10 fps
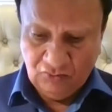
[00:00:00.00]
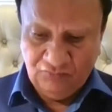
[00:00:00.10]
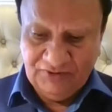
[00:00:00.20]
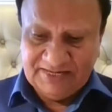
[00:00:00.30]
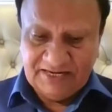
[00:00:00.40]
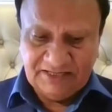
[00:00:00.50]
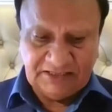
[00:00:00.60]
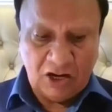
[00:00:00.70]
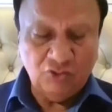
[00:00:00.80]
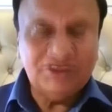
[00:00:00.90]
We
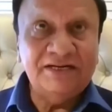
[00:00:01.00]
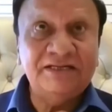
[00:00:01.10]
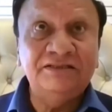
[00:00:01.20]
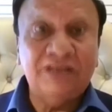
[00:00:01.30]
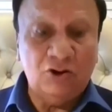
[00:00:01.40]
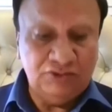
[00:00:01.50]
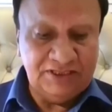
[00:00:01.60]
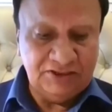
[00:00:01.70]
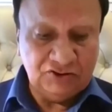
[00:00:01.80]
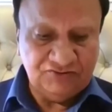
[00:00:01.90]
take thousands and
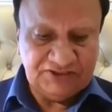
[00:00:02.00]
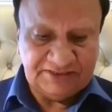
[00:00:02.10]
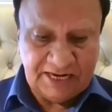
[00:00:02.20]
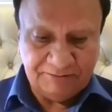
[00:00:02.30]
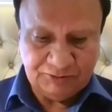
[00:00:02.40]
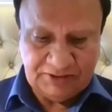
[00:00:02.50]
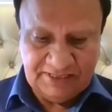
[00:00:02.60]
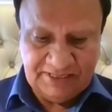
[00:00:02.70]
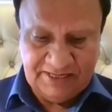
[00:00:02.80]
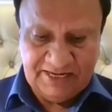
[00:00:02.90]
thousands of steps
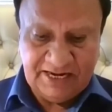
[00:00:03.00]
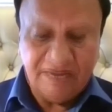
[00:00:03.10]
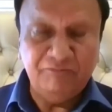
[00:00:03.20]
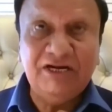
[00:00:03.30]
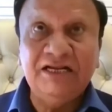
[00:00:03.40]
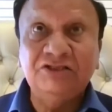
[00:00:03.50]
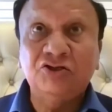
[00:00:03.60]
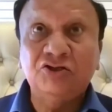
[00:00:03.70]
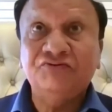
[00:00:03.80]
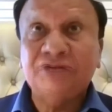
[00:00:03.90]
a day and
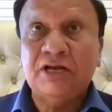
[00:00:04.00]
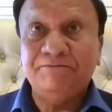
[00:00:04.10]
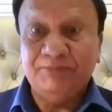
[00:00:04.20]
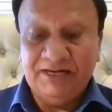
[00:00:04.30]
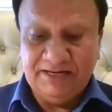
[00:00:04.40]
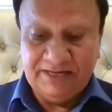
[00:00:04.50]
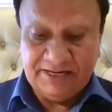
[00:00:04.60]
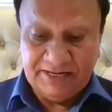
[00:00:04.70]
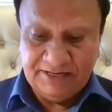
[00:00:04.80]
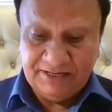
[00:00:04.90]
millions of steps in a
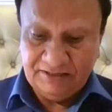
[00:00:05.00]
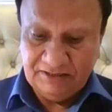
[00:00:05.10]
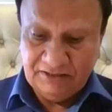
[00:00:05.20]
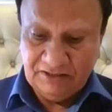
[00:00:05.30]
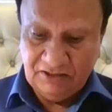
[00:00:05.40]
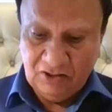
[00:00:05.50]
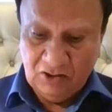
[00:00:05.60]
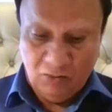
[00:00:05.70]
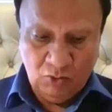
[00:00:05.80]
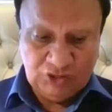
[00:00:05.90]
decade.
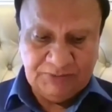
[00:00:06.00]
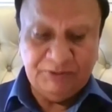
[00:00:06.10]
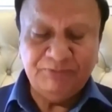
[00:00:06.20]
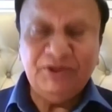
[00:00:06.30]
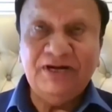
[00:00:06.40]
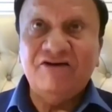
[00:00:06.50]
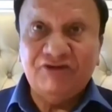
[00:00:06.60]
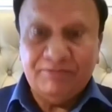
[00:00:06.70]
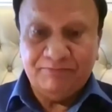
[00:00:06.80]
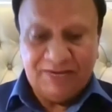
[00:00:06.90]
Most people
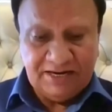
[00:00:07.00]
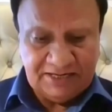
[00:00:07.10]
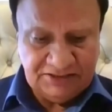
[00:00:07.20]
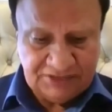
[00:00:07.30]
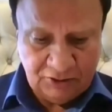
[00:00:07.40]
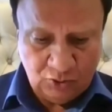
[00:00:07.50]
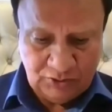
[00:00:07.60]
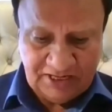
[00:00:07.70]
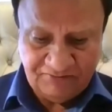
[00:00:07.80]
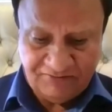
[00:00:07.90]
never pay attention
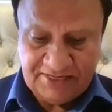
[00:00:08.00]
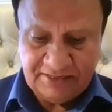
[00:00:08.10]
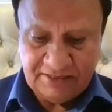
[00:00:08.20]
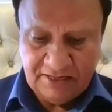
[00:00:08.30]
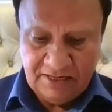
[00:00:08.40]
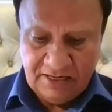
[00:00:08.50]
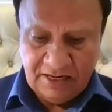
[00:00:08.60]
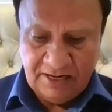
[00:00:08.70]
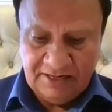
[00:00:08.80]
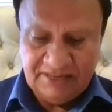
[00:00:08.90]
to their feet
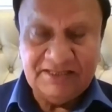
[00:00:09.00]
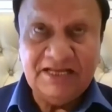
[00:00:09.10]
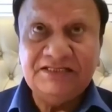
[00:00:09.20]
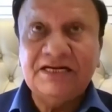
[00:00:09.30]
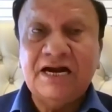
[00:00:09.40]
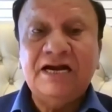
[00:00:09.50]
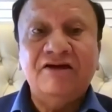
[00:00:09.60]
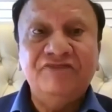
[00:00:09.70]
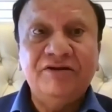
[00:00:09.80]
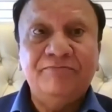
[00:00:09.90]
until they start
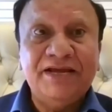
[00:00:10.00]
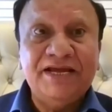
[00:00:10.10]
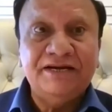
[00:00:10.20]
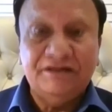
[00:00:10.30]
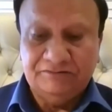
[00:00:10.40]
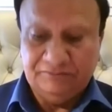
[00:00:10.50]
having pain.